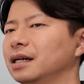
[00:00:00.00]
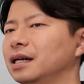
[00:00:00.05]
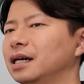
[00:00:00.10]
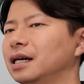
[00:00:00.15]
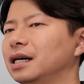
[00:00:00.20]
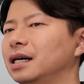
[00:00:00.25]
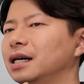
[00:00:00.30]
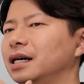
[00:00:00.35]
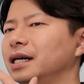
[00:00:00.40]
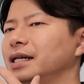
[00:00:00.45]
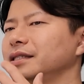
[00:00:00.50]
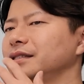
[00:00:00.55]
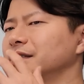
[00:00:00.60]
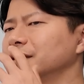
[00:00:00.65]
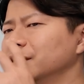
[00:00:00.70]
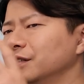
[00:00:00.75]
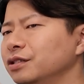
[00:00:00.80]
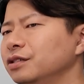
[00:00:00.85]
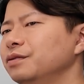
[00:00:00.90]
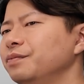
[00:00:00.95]
a
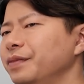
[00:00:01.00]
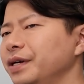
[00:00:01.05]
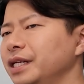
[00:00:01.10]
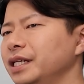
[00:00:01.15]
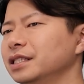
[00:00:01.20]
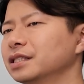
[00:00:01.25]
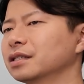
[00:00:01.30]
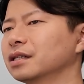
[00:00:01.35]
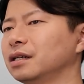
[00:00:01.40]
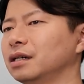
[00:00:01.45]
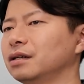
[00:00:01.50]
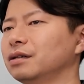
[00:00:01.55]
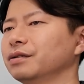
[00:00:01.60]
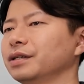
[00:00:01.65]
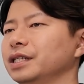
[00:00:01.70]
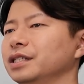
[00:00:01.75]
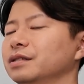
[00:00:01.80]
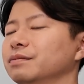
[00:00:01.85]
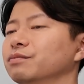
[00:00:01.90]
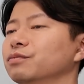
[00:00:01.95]
2 minutes call
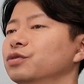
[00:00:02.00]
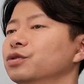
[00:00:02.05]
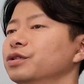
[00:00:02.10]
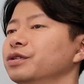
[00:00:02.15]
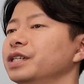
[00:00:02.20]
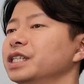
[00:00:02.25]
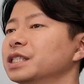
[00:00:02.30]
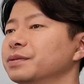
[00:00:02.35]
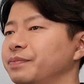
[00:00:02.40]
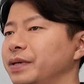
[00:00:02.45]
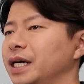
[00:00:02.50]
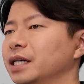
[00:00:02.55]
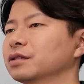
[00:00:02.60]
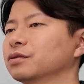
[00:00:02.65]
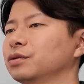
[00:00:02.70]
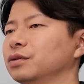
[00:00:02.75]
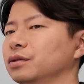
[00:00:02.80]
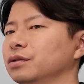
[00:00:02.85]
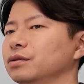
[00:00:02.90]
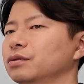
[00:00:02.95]
is more
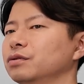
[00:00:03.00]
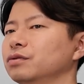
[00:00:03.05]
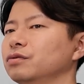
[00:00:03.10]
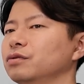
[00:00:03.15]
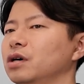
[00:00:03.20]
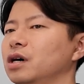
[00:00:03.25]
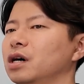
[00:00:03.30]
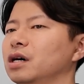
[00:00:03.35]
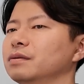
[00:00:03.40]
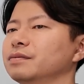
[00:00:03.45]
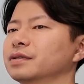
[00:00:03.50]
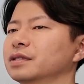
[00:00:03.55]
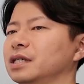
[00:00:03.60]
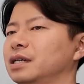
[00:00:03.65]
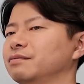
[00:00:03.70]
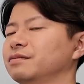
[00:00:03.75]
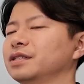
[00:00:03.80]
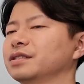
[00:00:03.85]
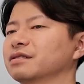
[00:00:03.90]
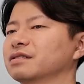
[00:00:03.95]
respectful of
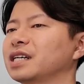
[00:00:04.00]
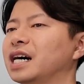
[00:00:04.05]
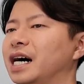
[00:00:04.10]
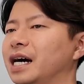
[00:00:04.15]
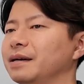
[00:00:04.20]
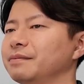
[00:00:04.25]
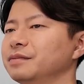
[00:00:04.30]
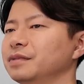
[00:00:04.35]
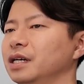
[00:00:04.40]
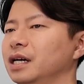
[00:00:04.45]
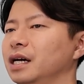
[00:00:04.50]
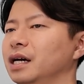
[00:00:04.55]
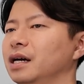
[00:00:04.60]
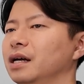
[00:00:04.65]
someone's time